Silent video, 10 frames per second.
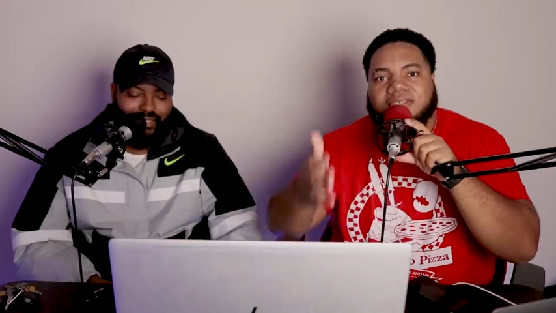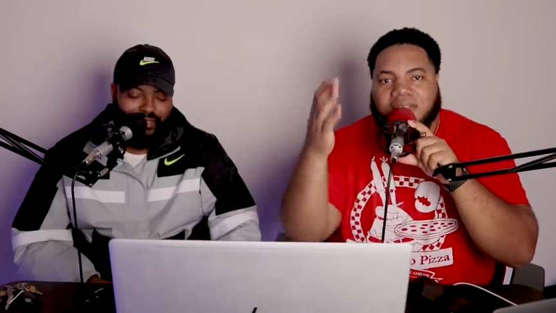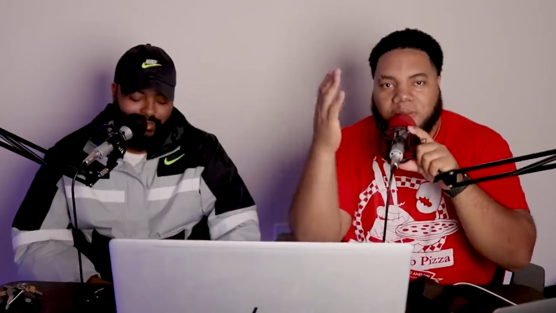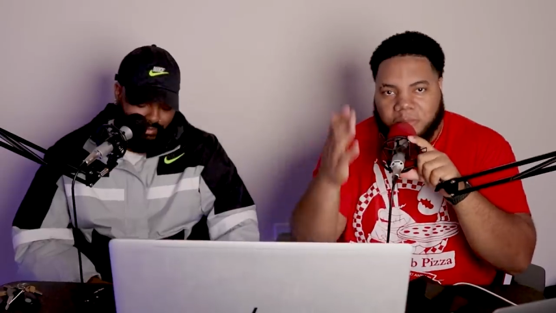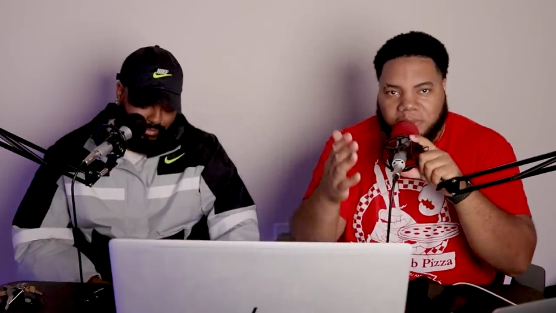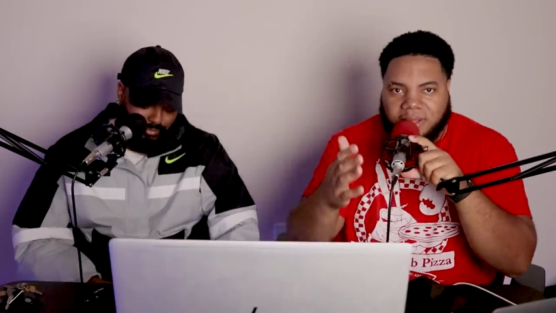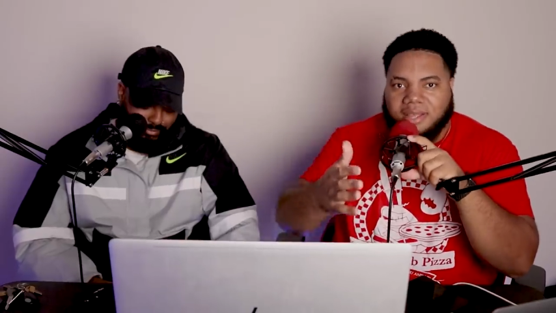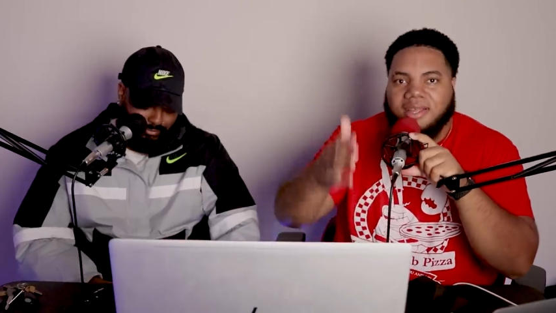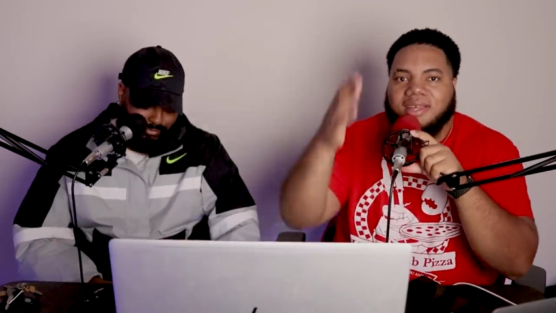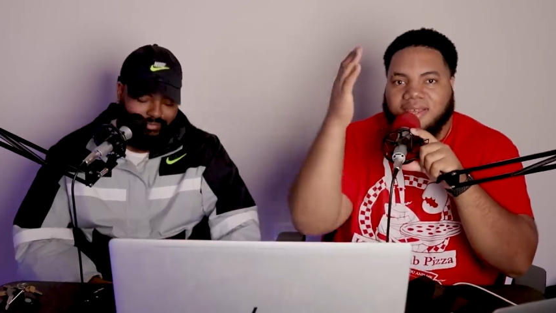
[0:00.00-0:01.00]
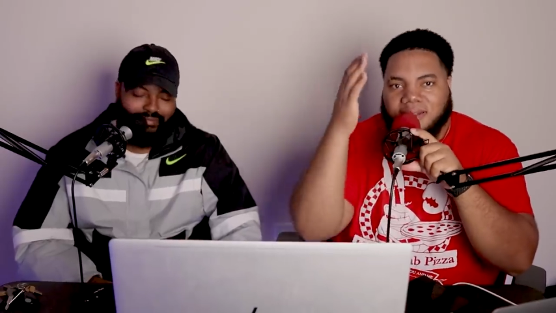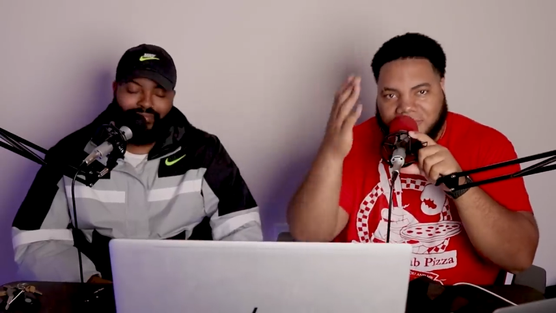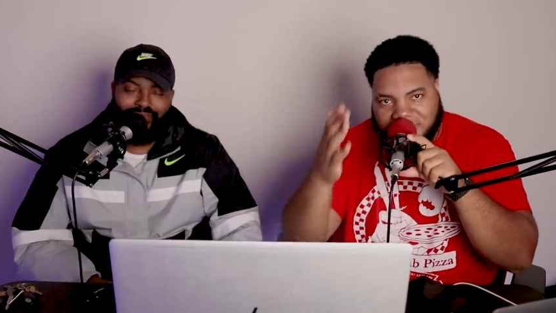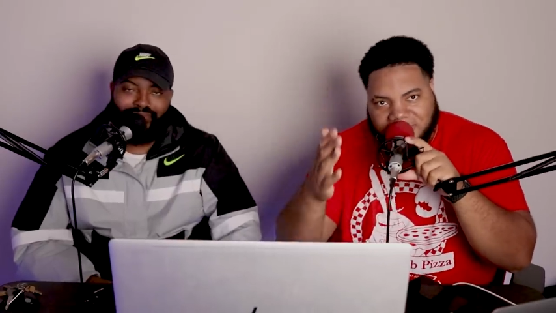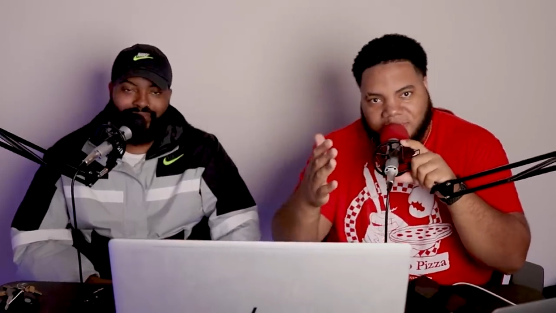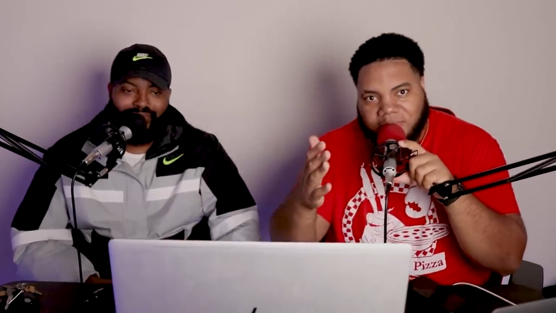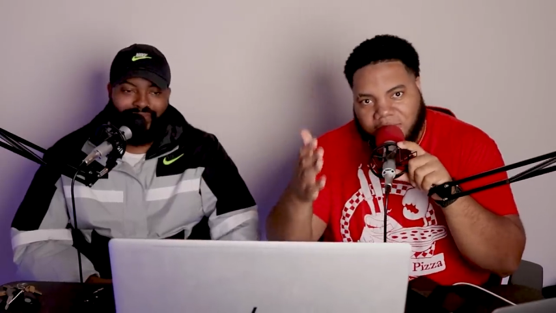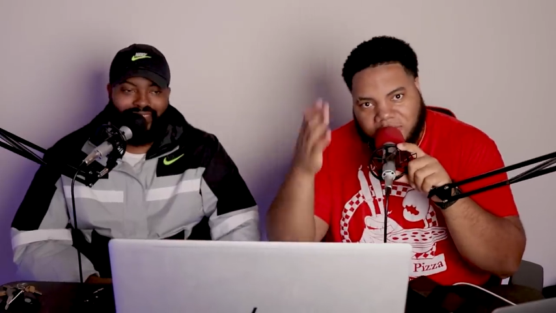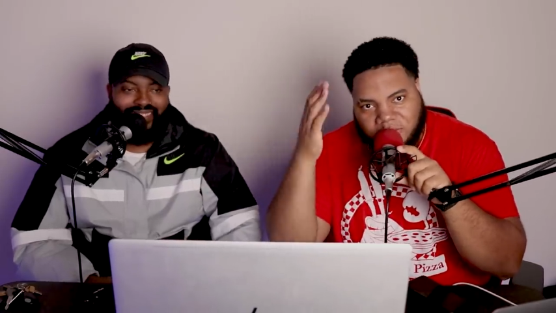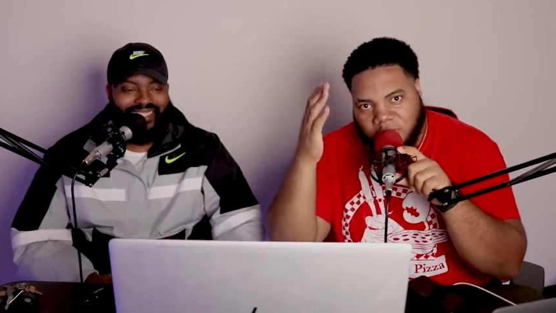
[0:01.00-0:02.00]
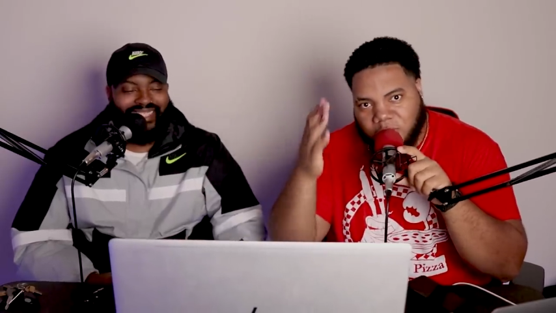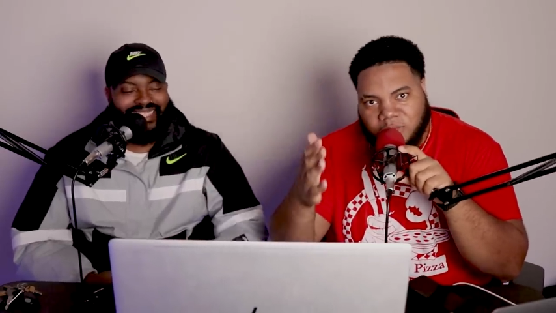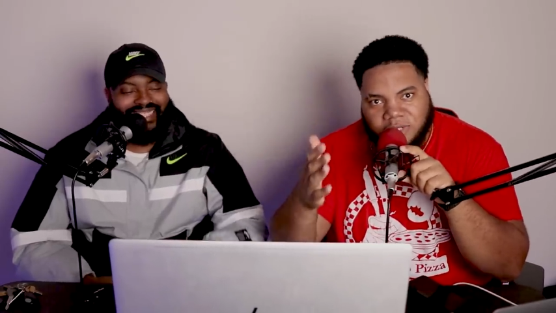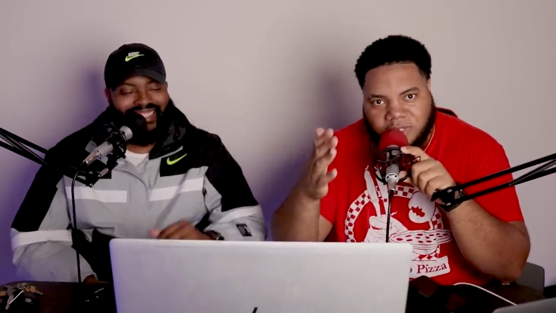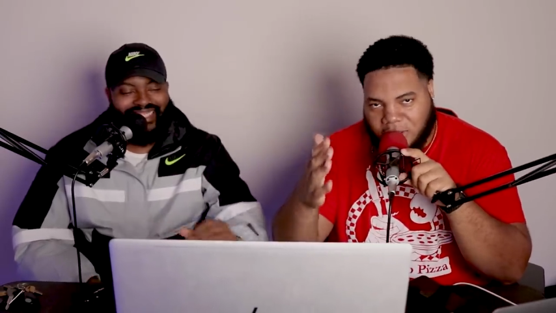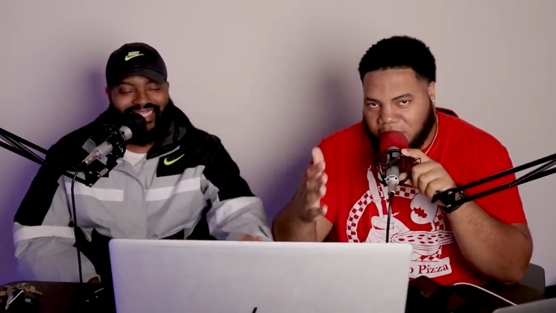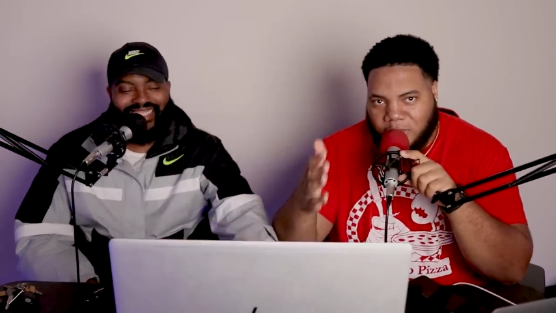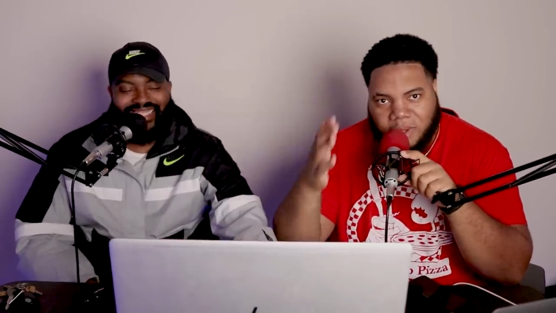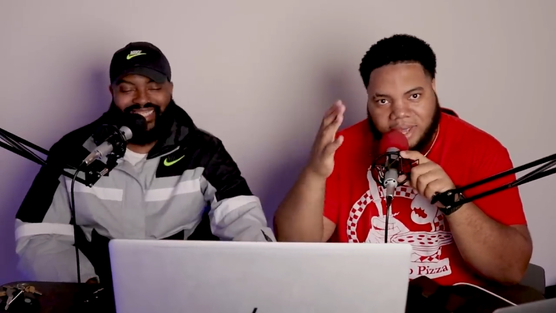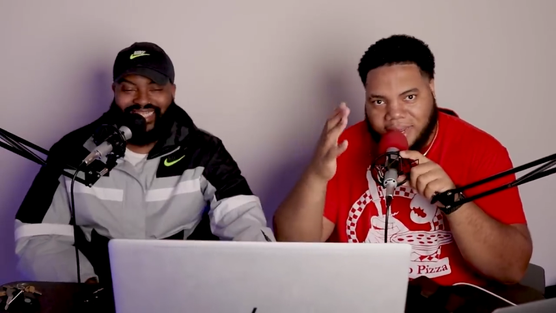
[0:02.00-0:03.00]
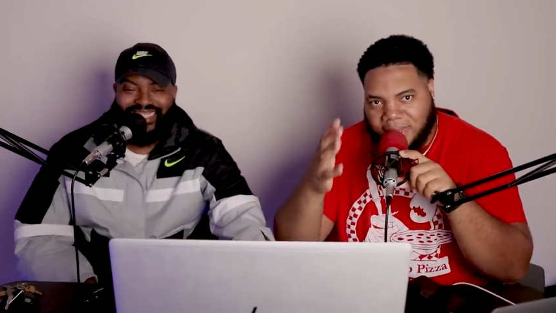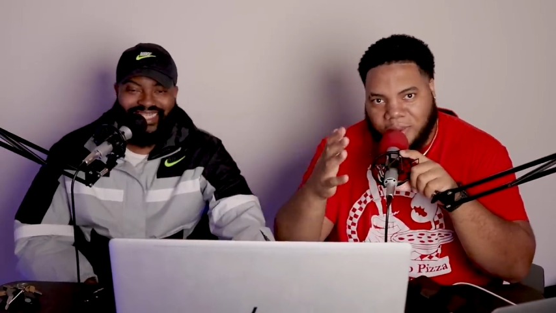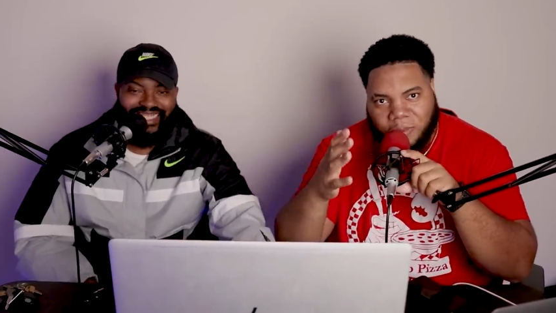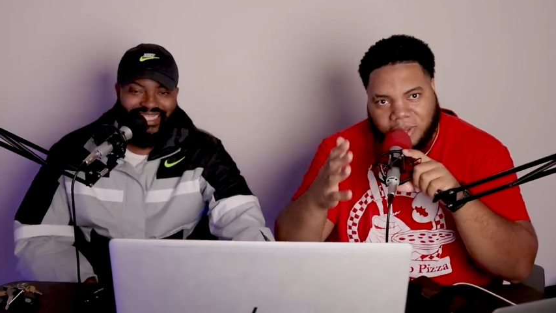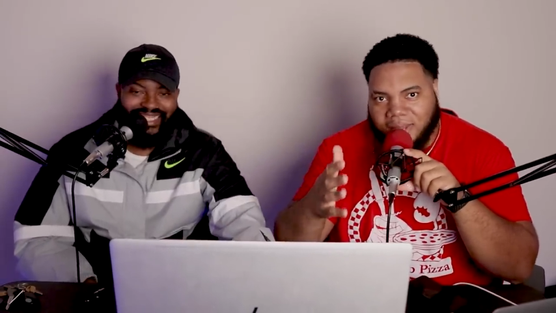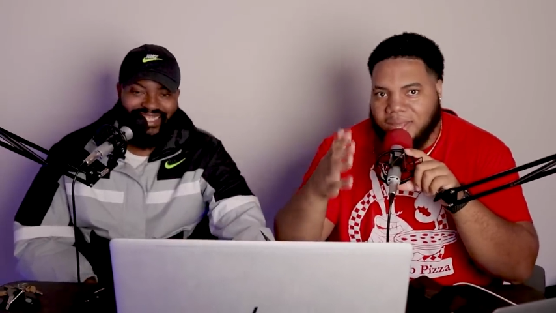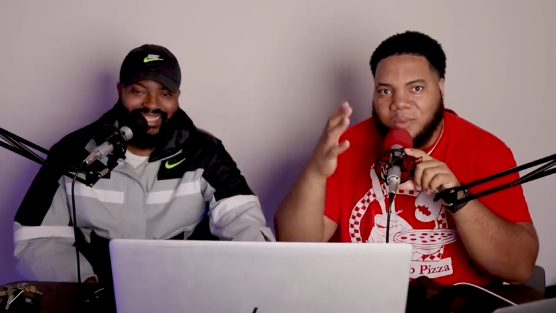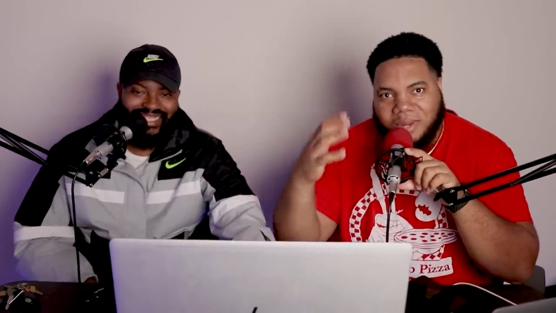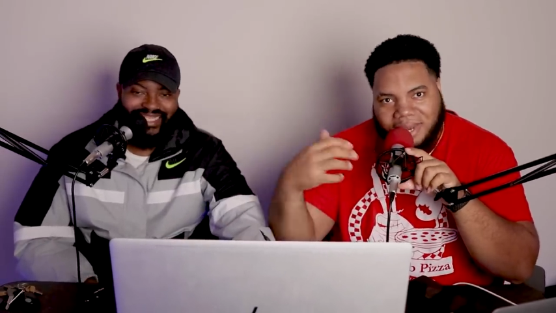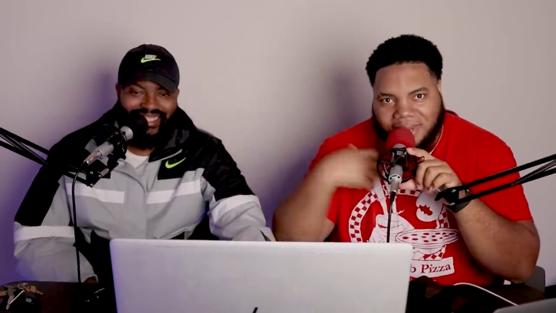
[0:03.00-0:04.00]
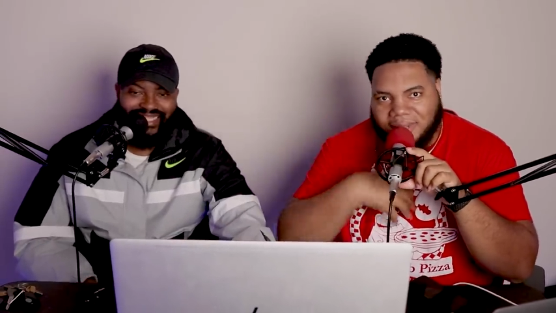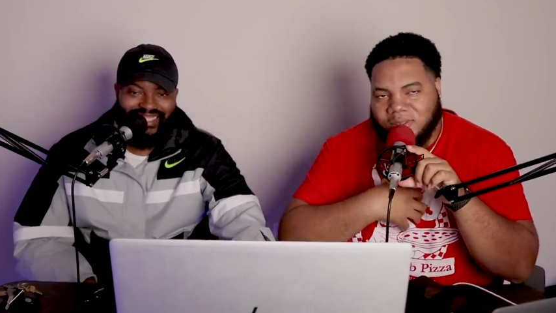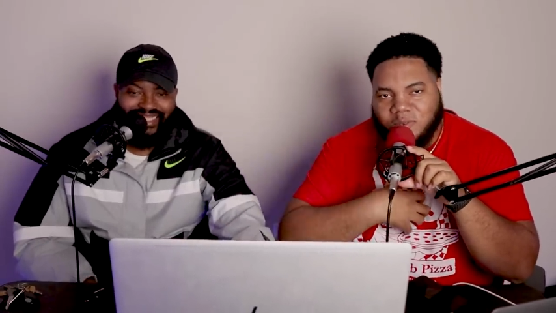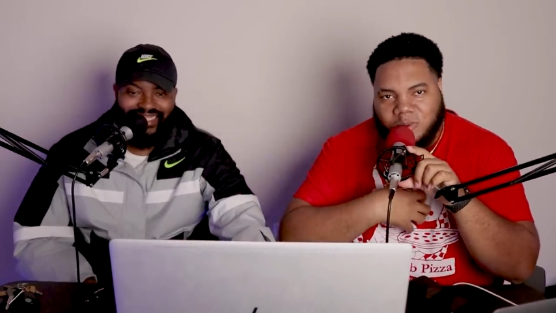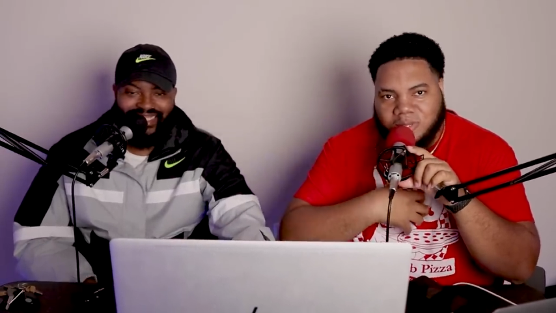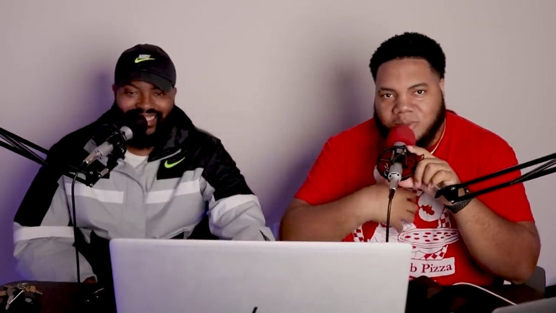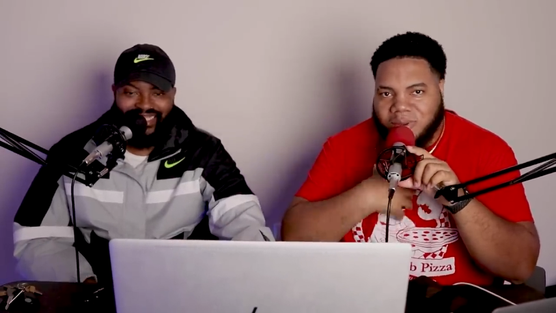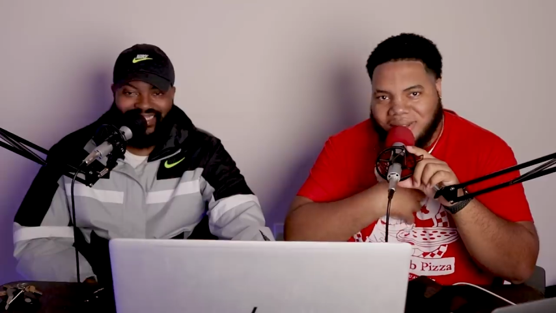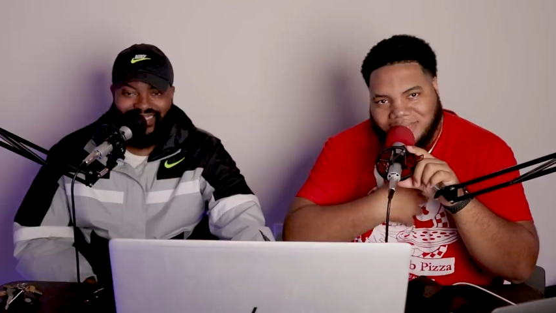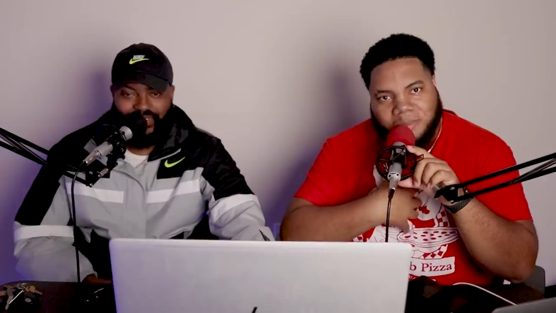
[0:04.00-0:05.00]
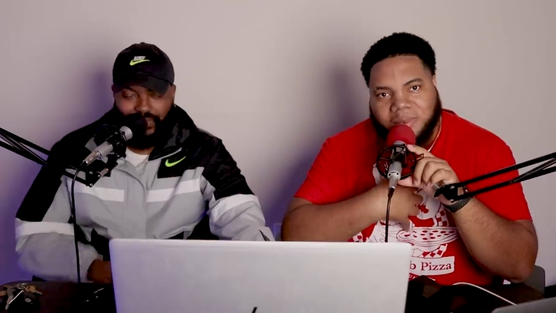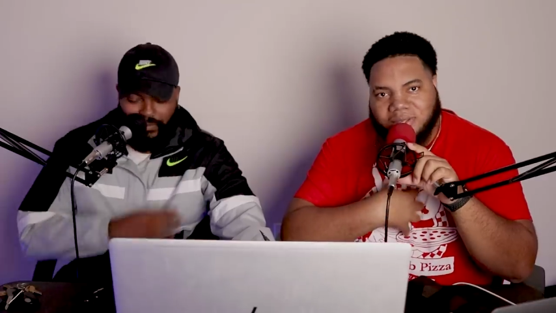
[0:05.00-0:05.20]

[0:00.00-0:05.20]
Speaker 1: to help a brother get a PlayStation 5 because you know we just trying to go ahead and get one. We need it. You know what I'm saying? We need something